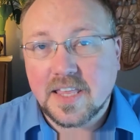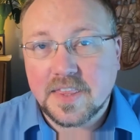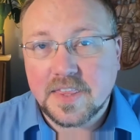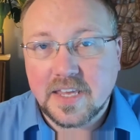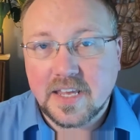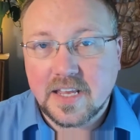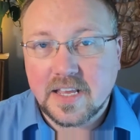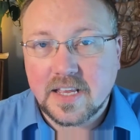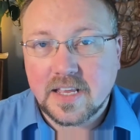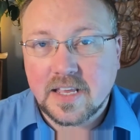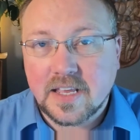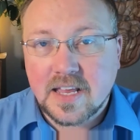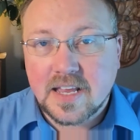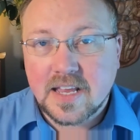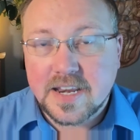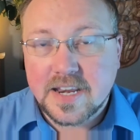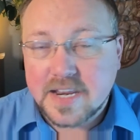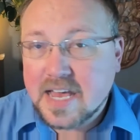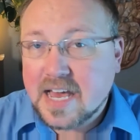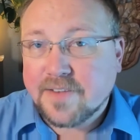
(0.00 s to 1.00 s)
the
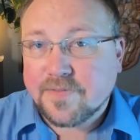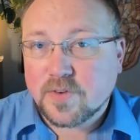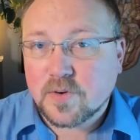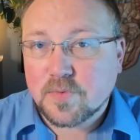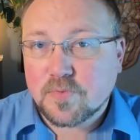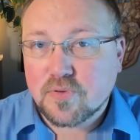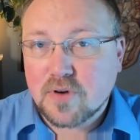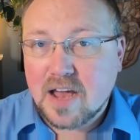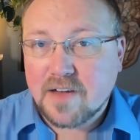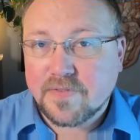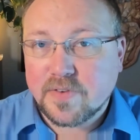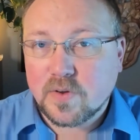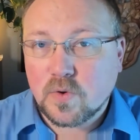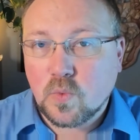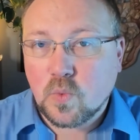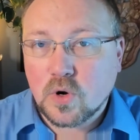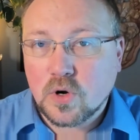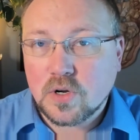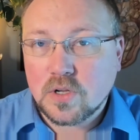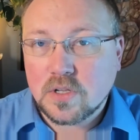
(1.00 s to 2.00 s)
not-for-profit
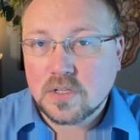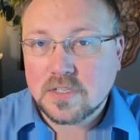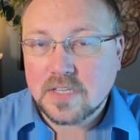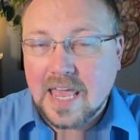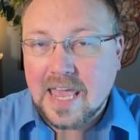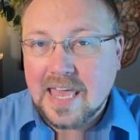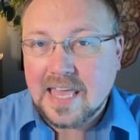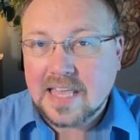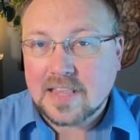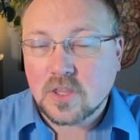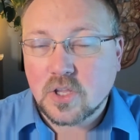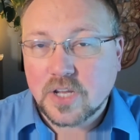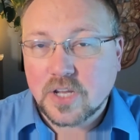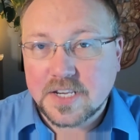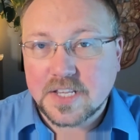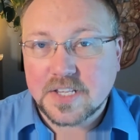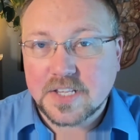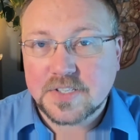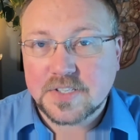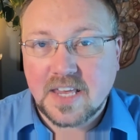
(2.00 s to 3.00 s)
world and looking
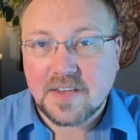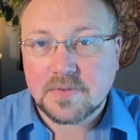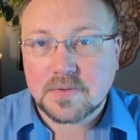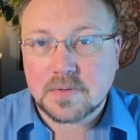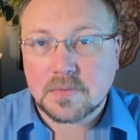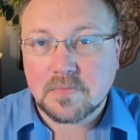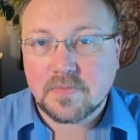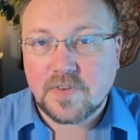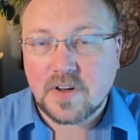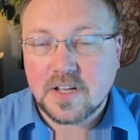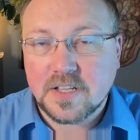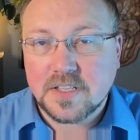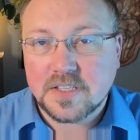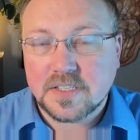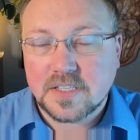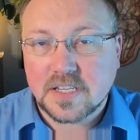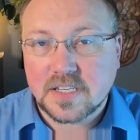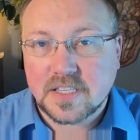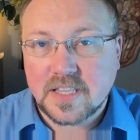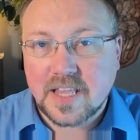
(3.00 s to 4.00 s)
to save some funds
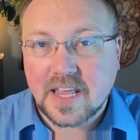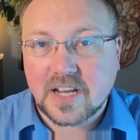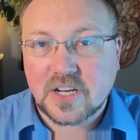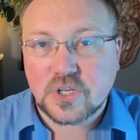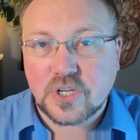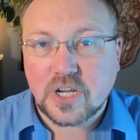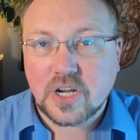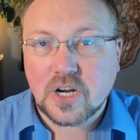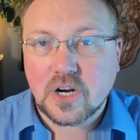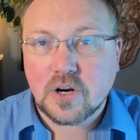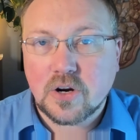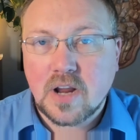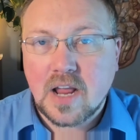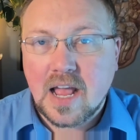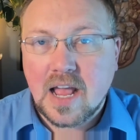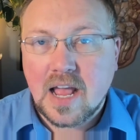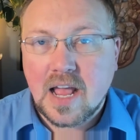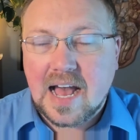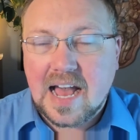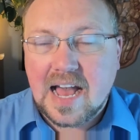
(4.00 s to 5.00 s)
this next year,
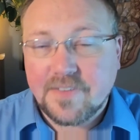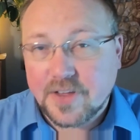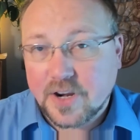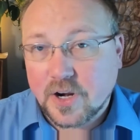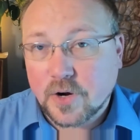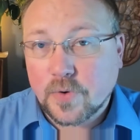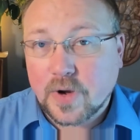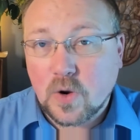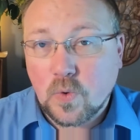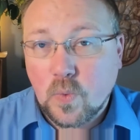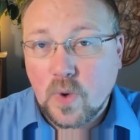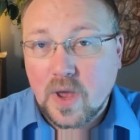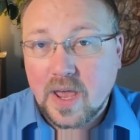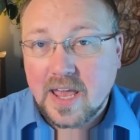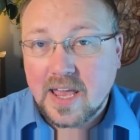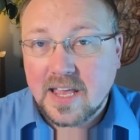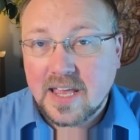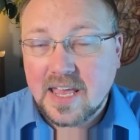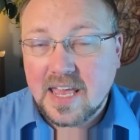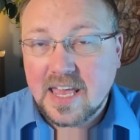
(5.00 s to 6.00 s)
I found a great
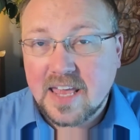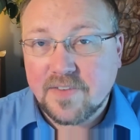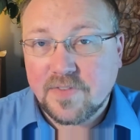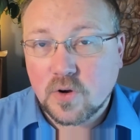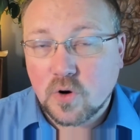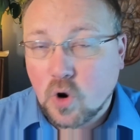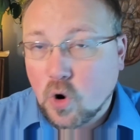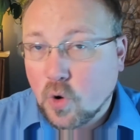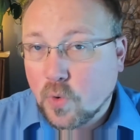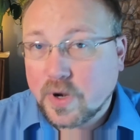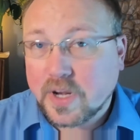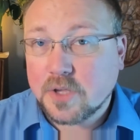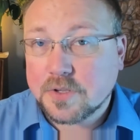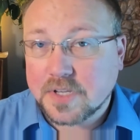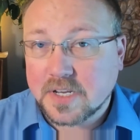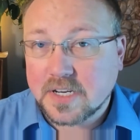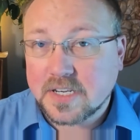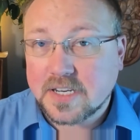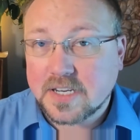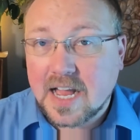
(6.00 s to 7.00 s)
way. If you're already
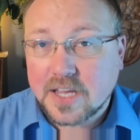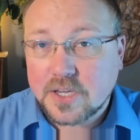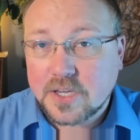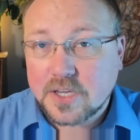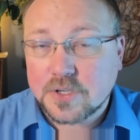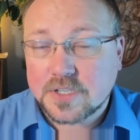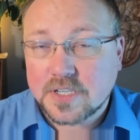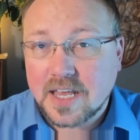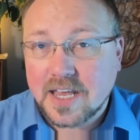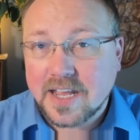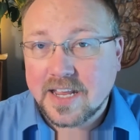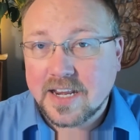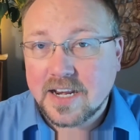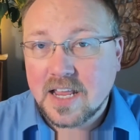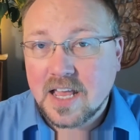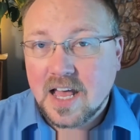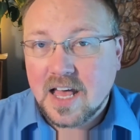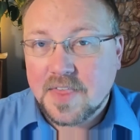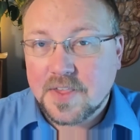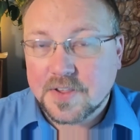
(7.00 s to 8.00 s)
using DocuSign,
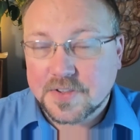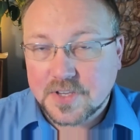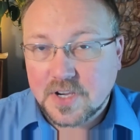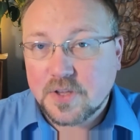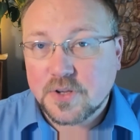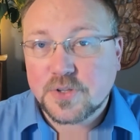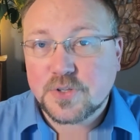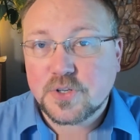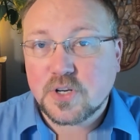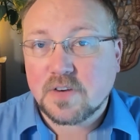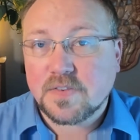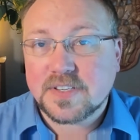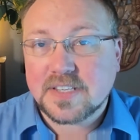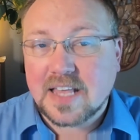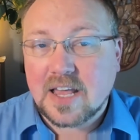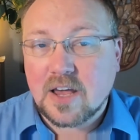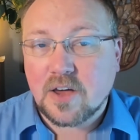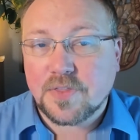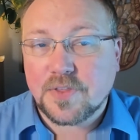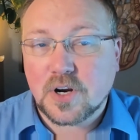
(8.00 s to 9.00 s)
there's another service
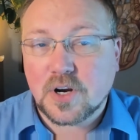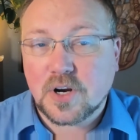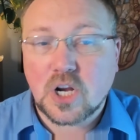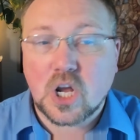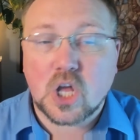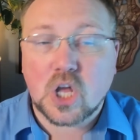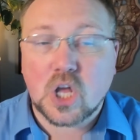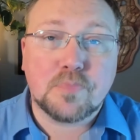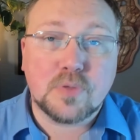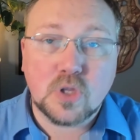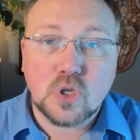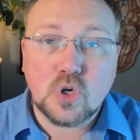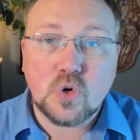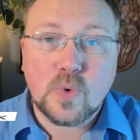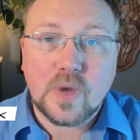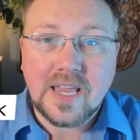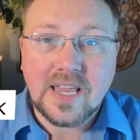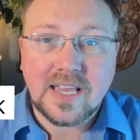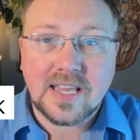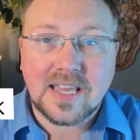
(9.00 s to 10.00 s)
out there called
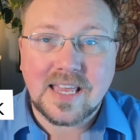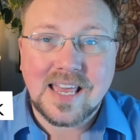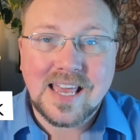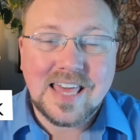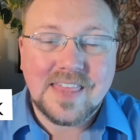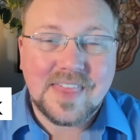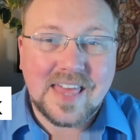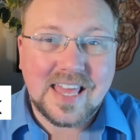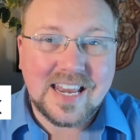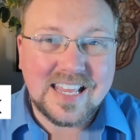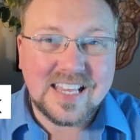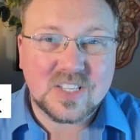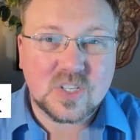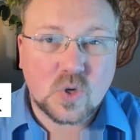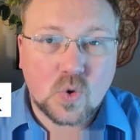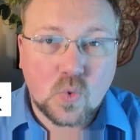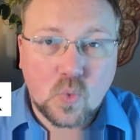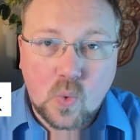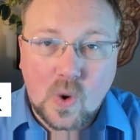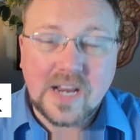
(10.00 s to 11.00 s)
BlueInk that is
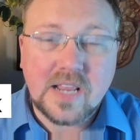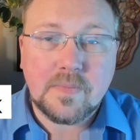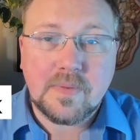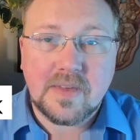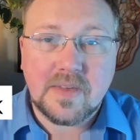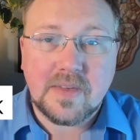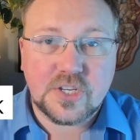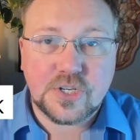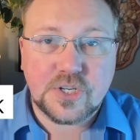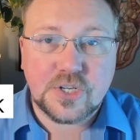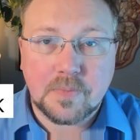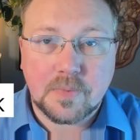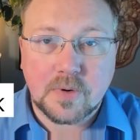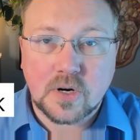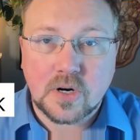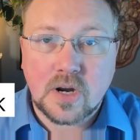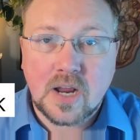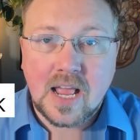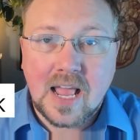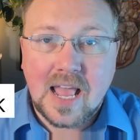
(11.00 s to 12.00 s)
quite a bit
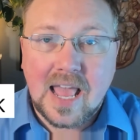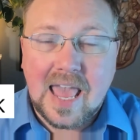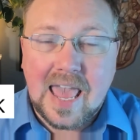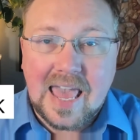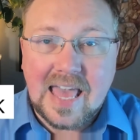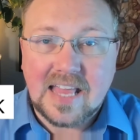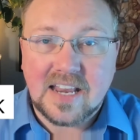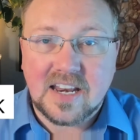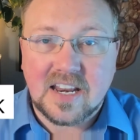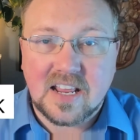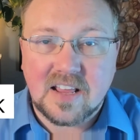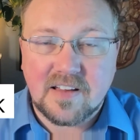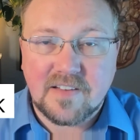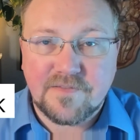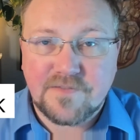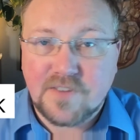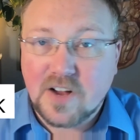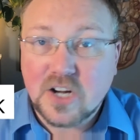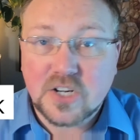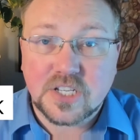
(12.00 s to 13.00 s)
cheaper and
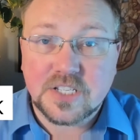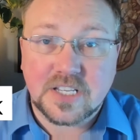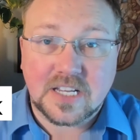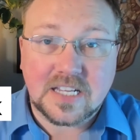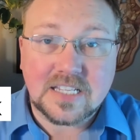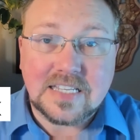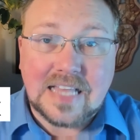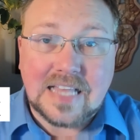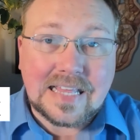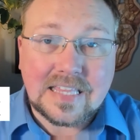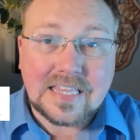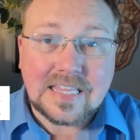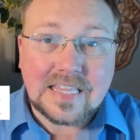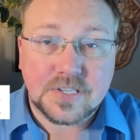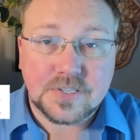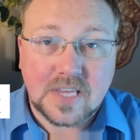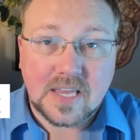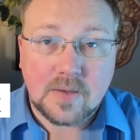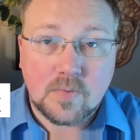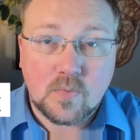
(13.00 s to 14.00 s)
functions exactly the
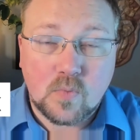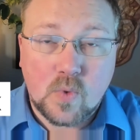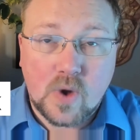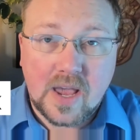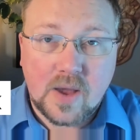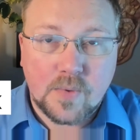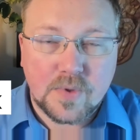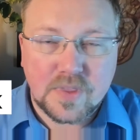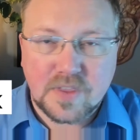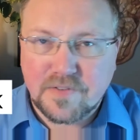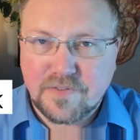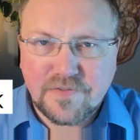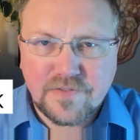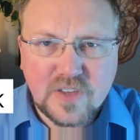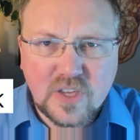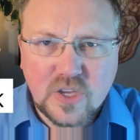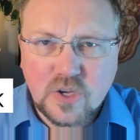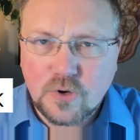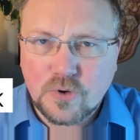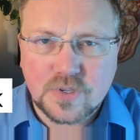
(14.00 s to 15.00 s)
same way with a
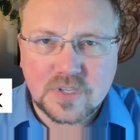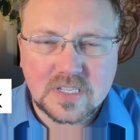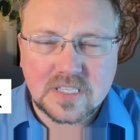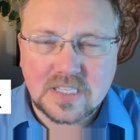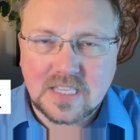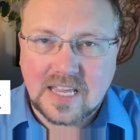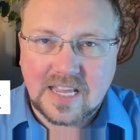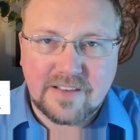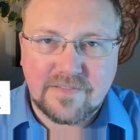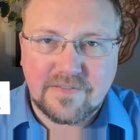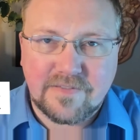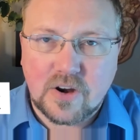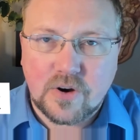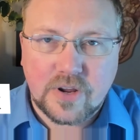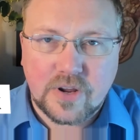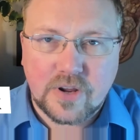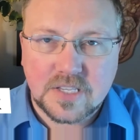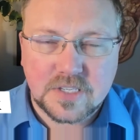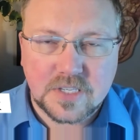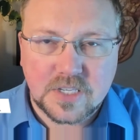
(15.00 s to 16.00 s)
few slight
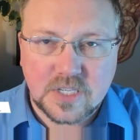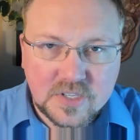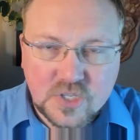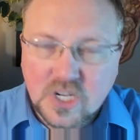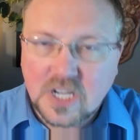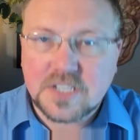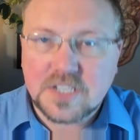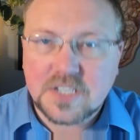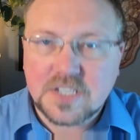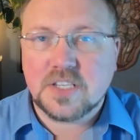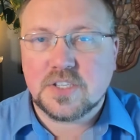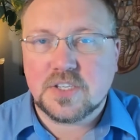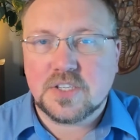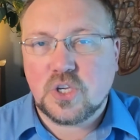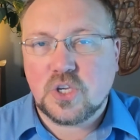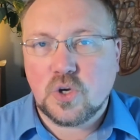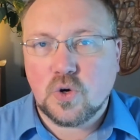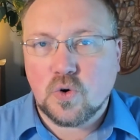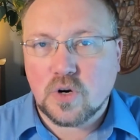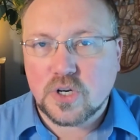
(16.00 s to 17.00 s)
variances, just as
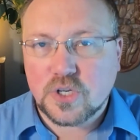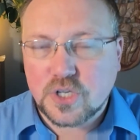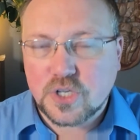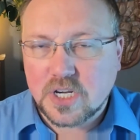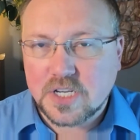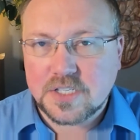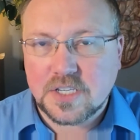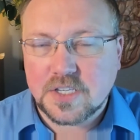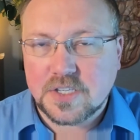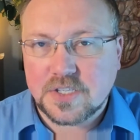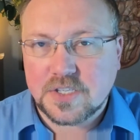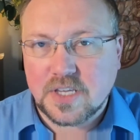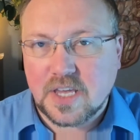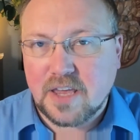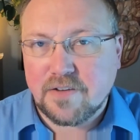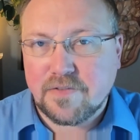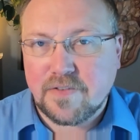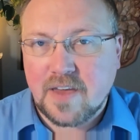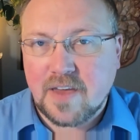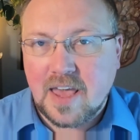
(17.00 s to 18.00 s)
secure, just as
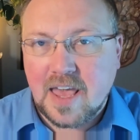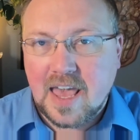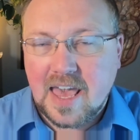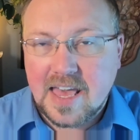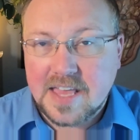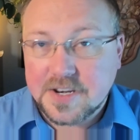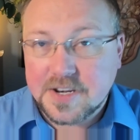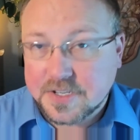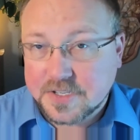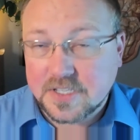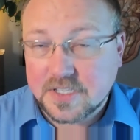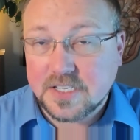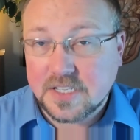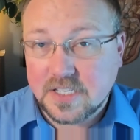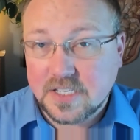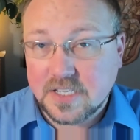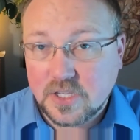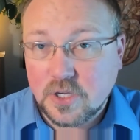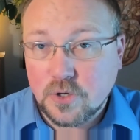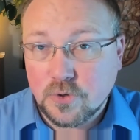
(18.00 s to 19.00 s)
safe, and just as easy
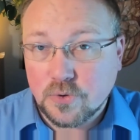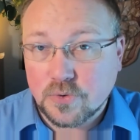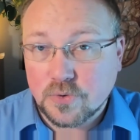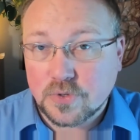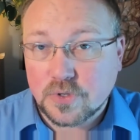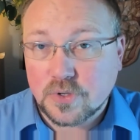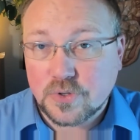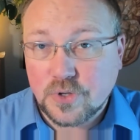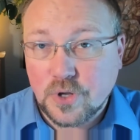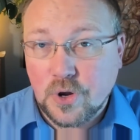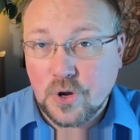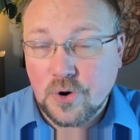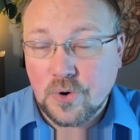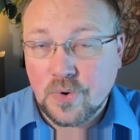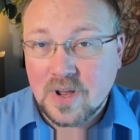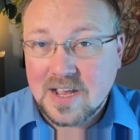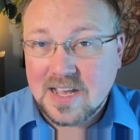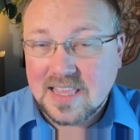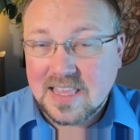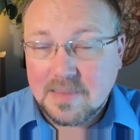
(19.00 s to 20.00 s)
to use. So
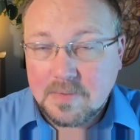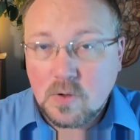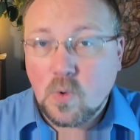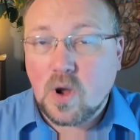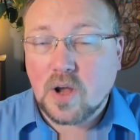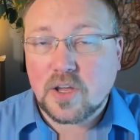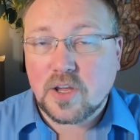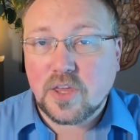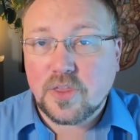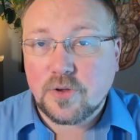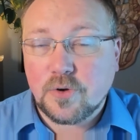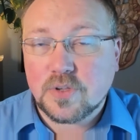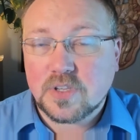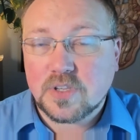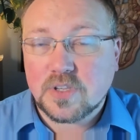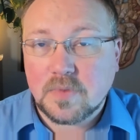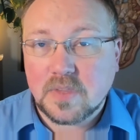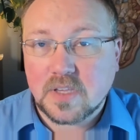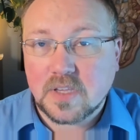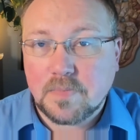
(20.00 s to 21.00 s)
let me walk you through
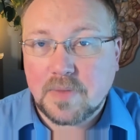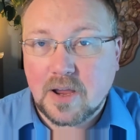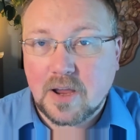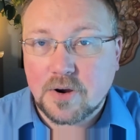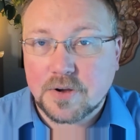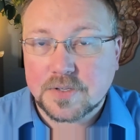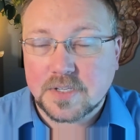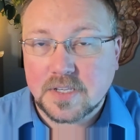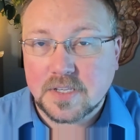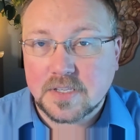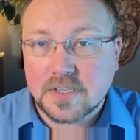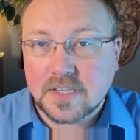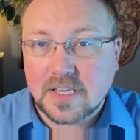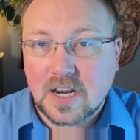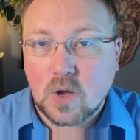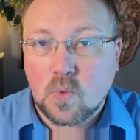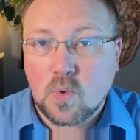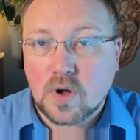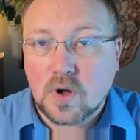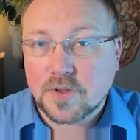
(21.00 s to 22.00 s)
some of the comparisons, and
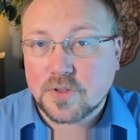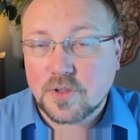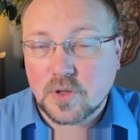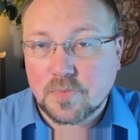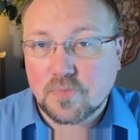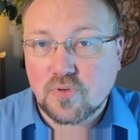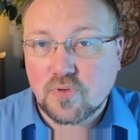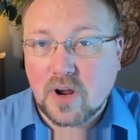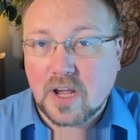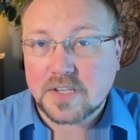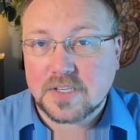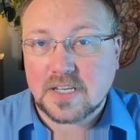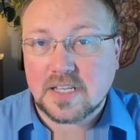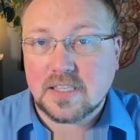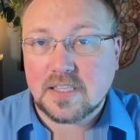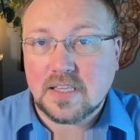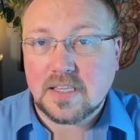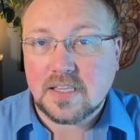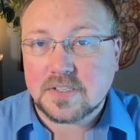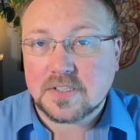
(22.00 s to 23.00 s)
I'll walk through the
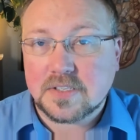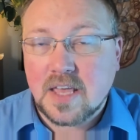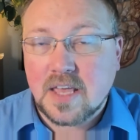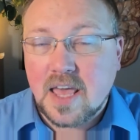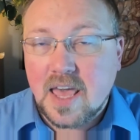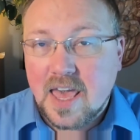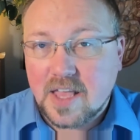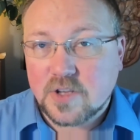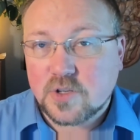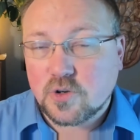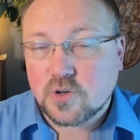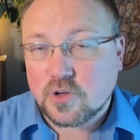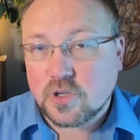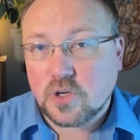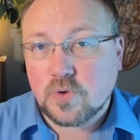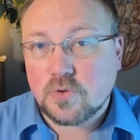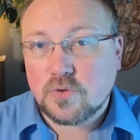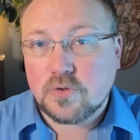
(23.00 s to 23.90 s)
pricing list and show you